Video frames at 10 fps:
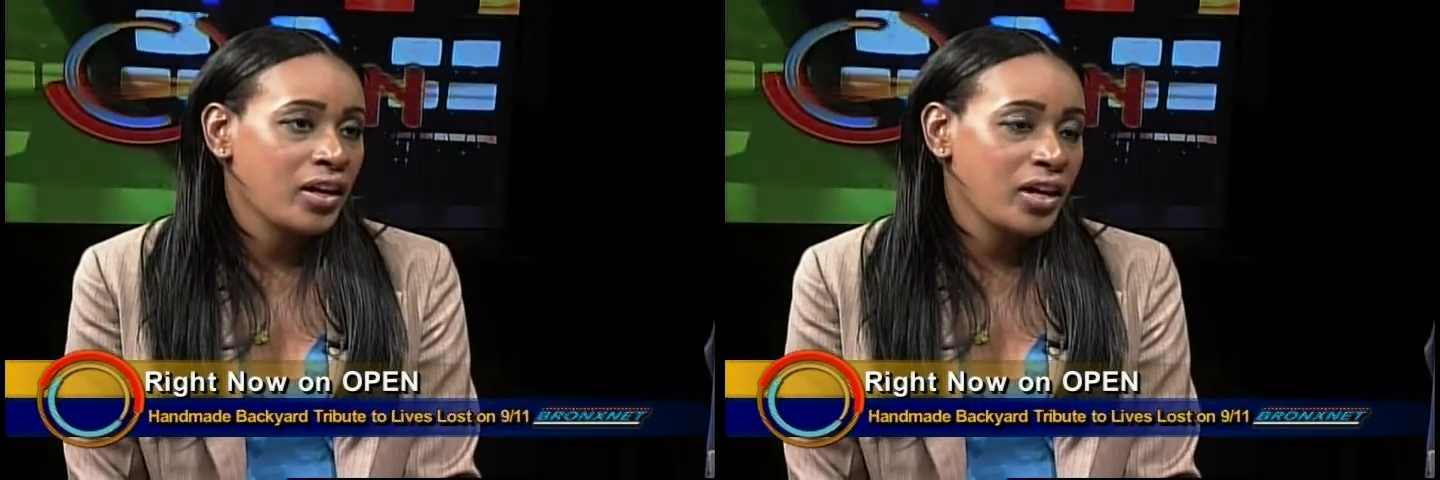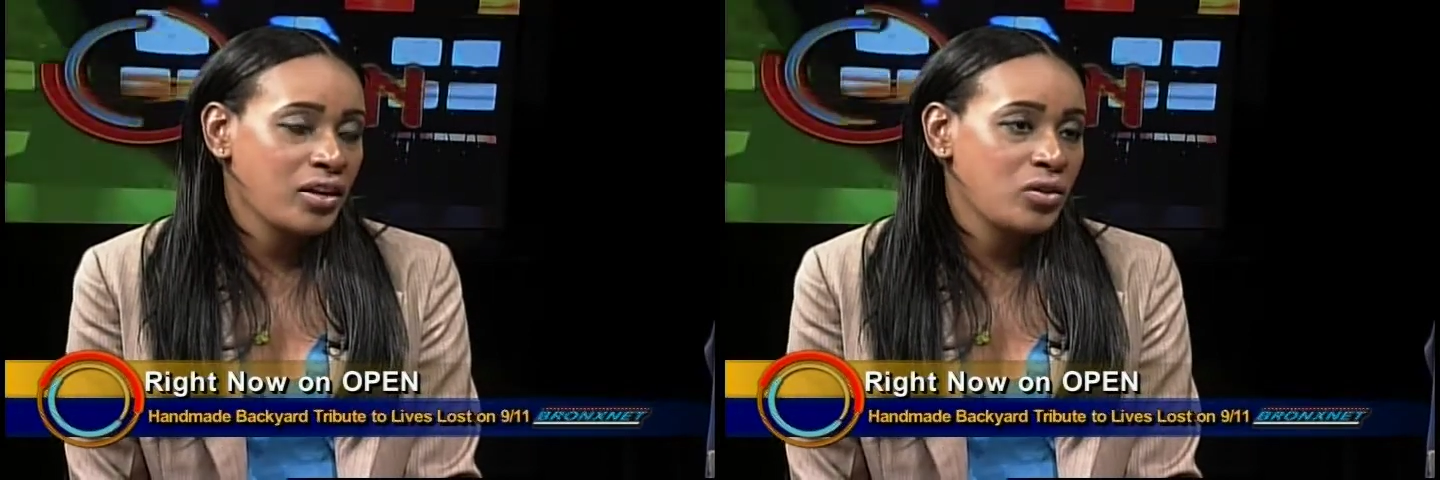
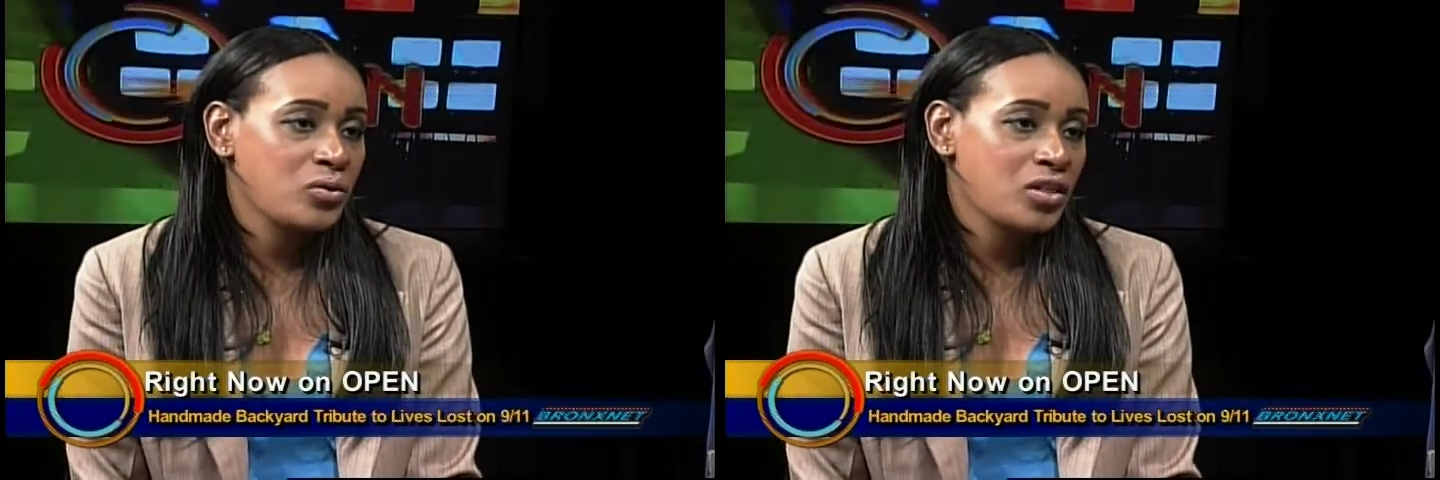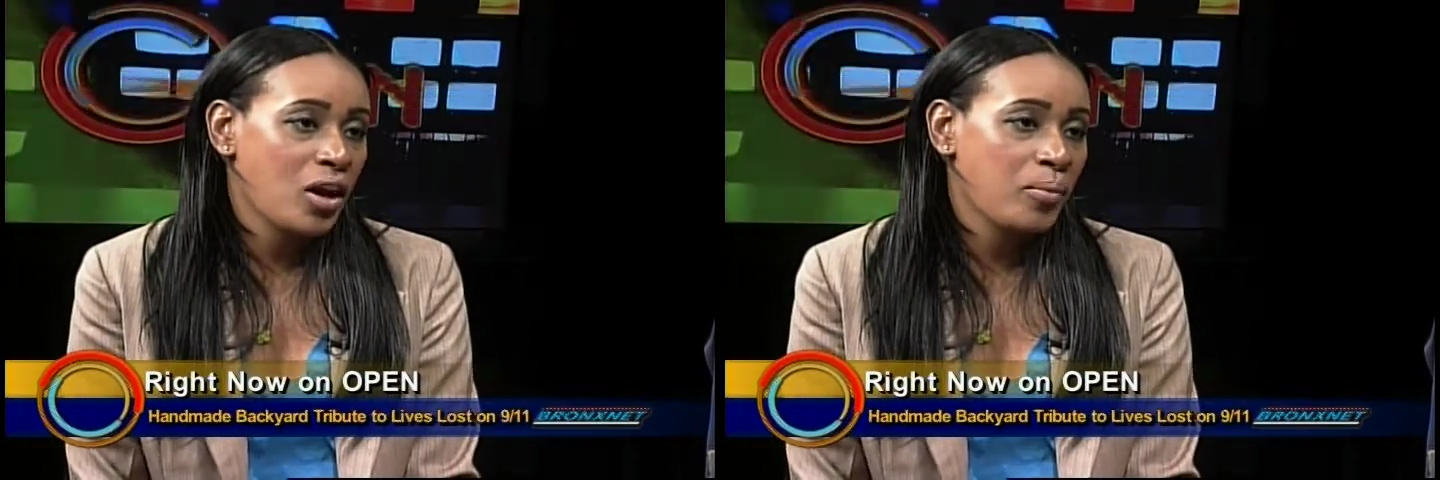Can you
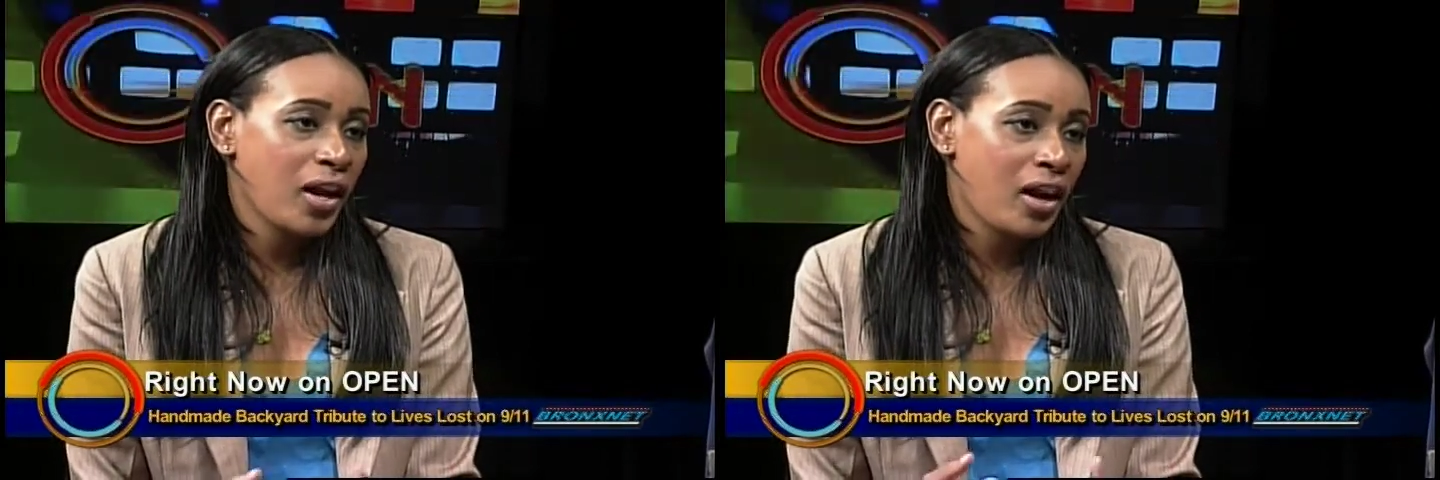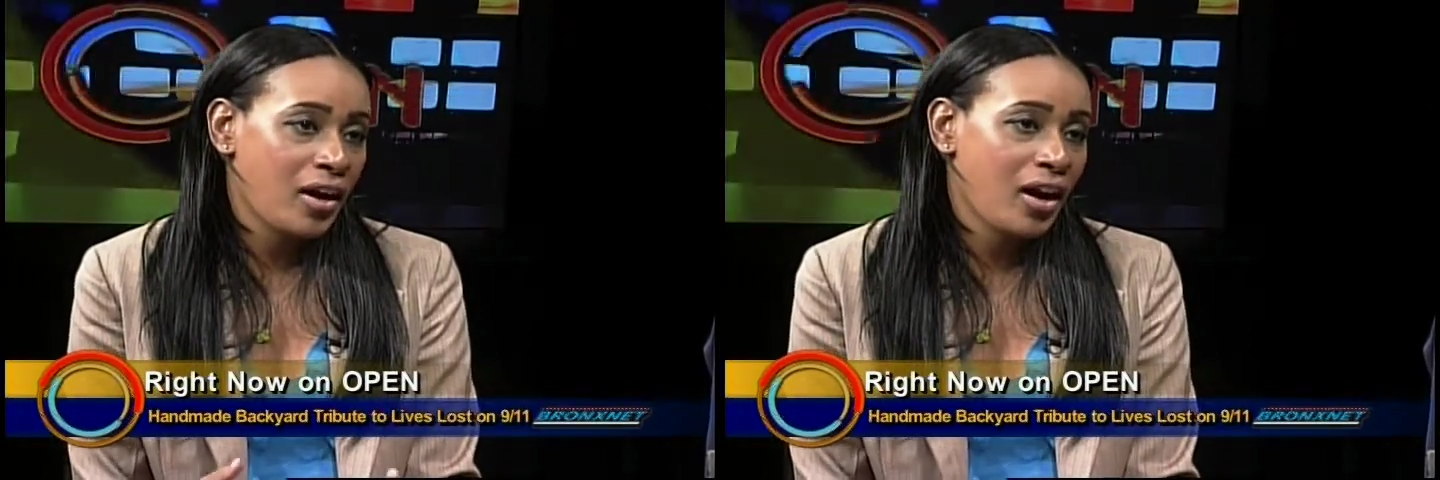tell me,
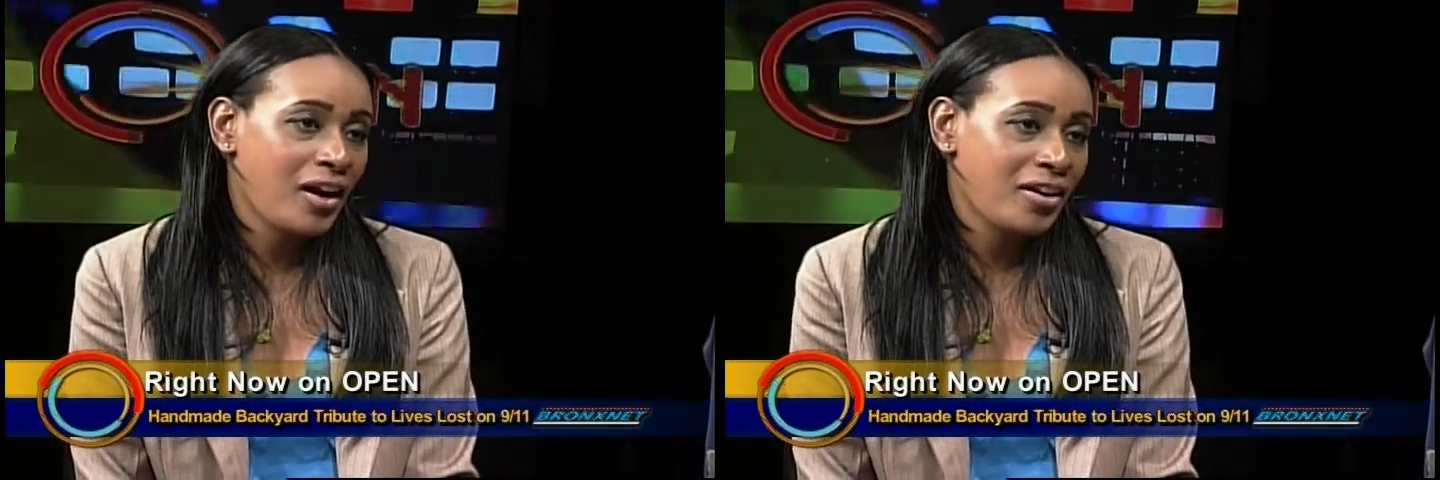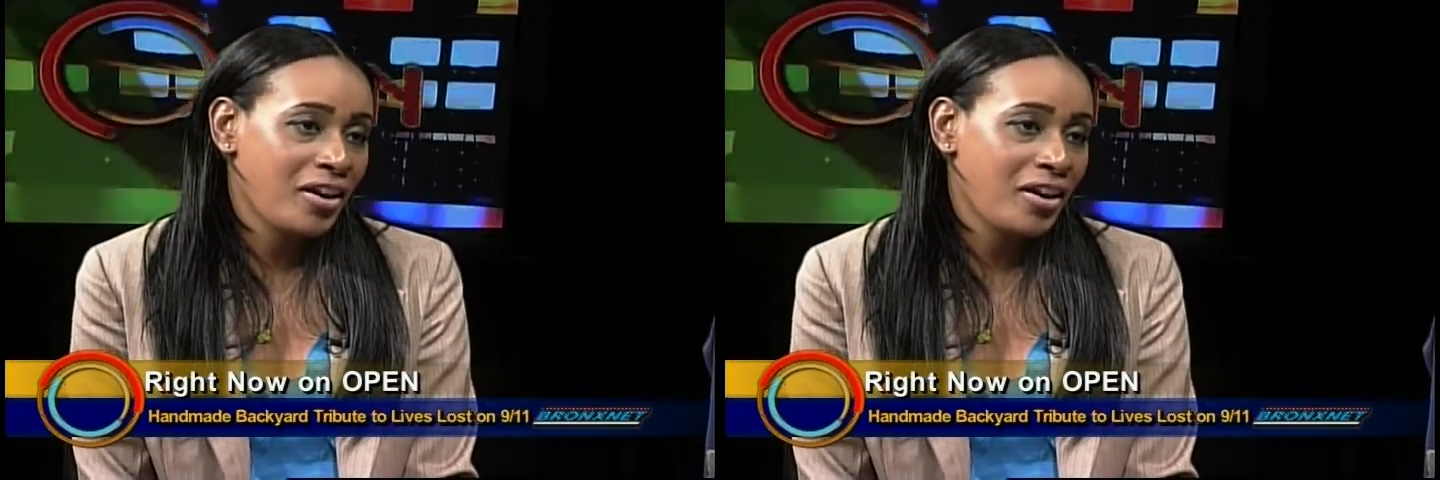I